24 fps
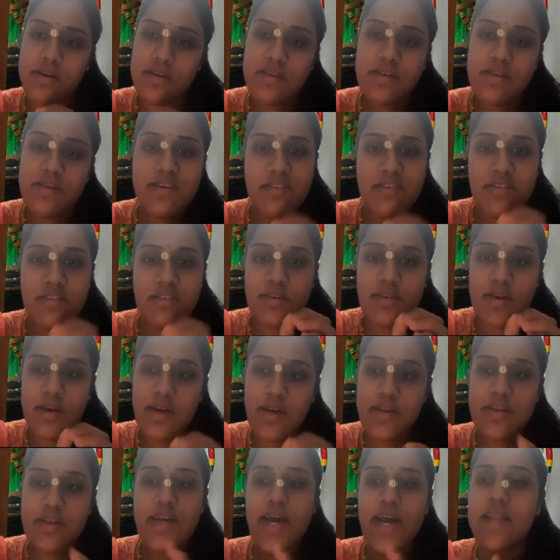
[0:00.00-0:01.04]
just
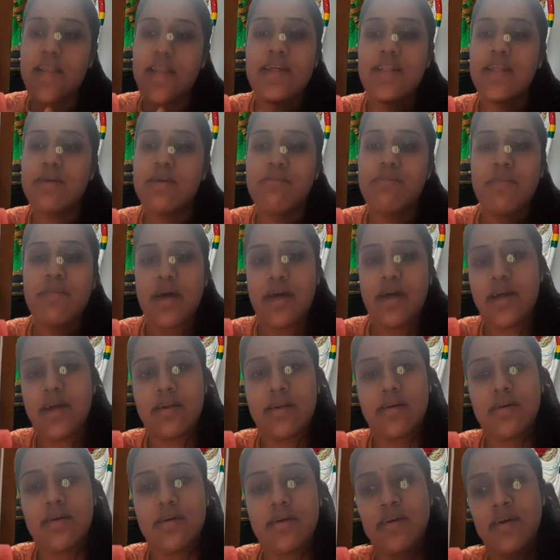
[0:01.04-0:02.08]
chant the name
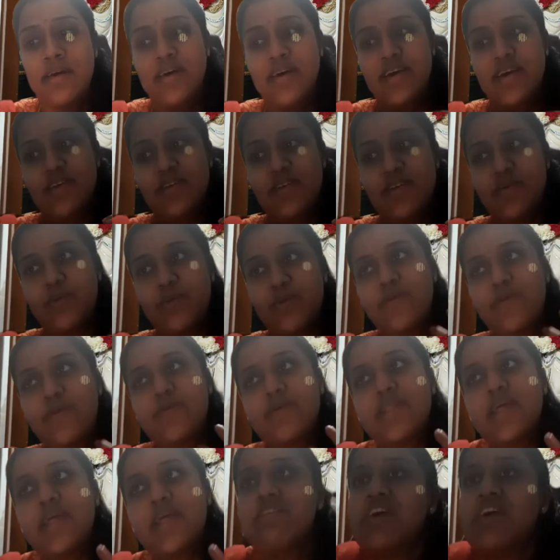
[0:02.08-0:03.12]
Narayana.
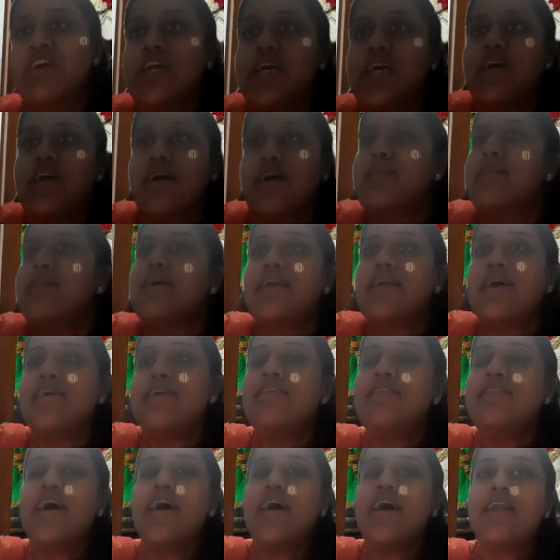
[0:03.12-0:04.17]
So Devashi Narada
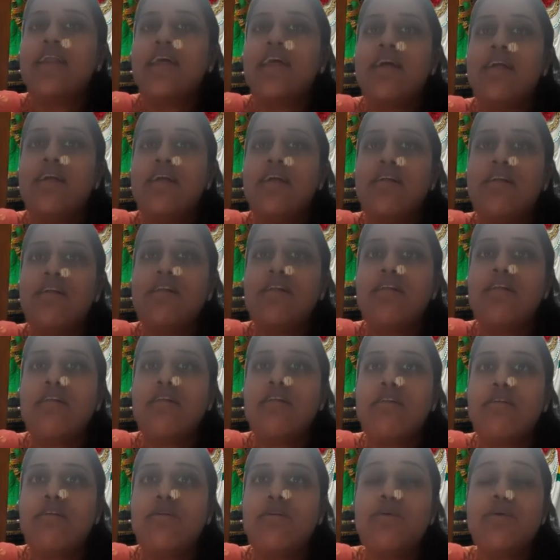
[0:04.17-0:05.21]
does that, and
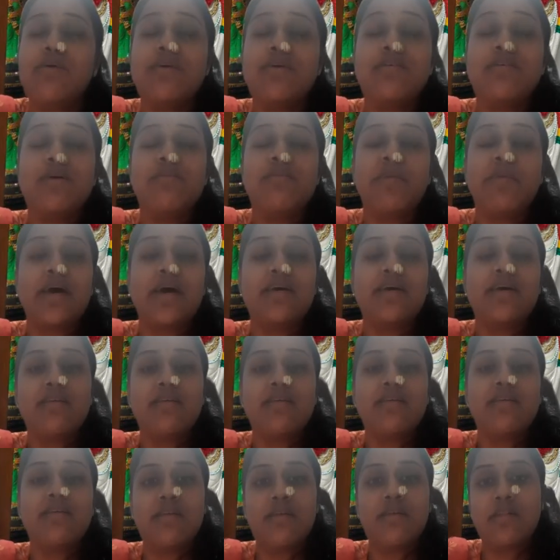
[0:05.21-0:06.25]
to his
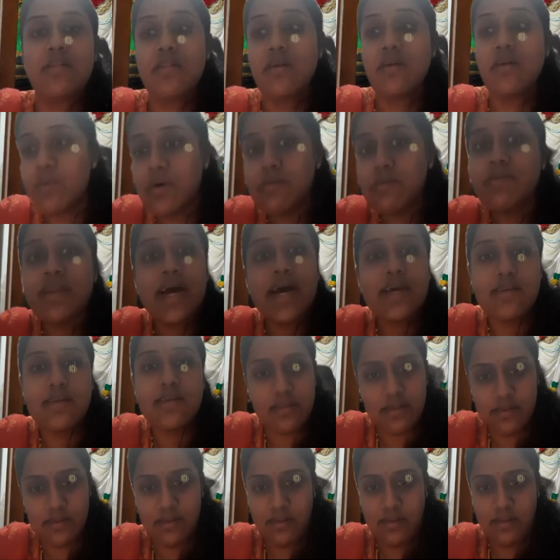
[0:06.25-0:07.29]
surprise, the worm
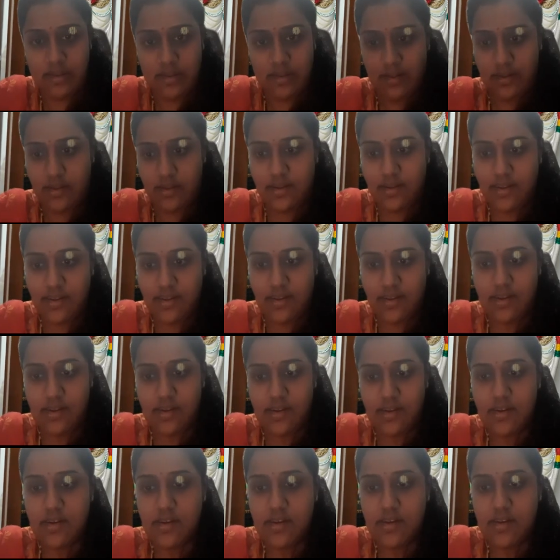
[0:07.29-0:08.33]
dies.
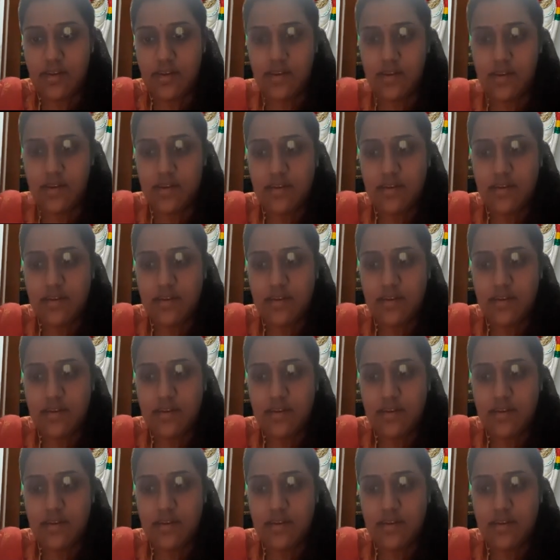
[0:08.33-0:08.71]
So